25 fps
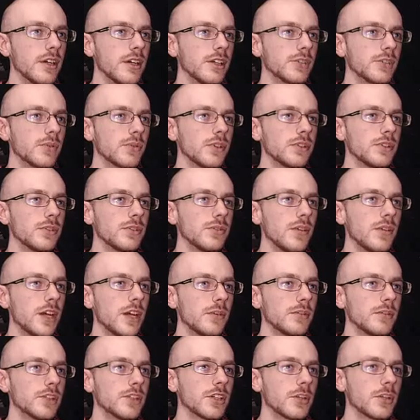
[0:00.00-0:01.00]
twenty-two
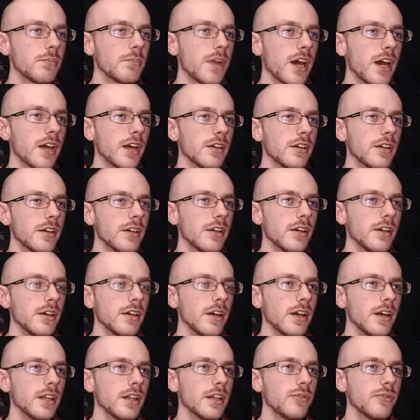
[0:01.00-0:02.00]
damage to the bat.
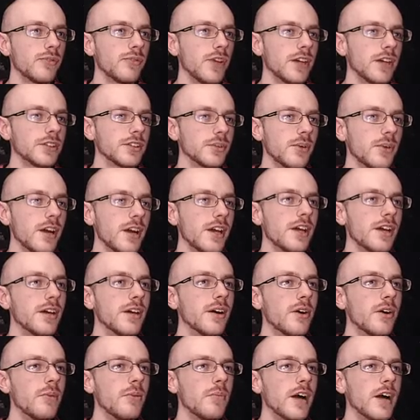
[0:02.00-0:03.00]
And then he flies away.
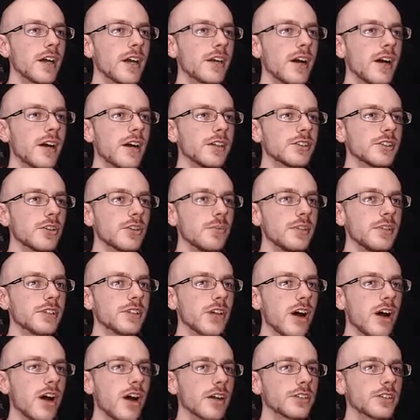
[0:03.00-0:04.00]
Oh my god, he's gonna be
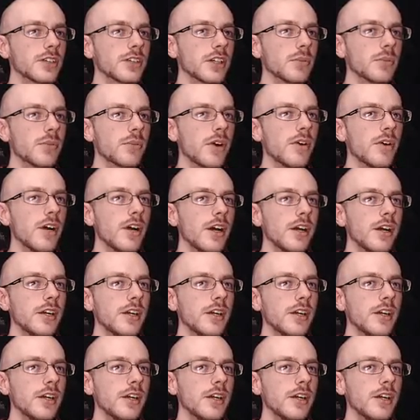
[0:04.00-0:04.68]
toxic, bro.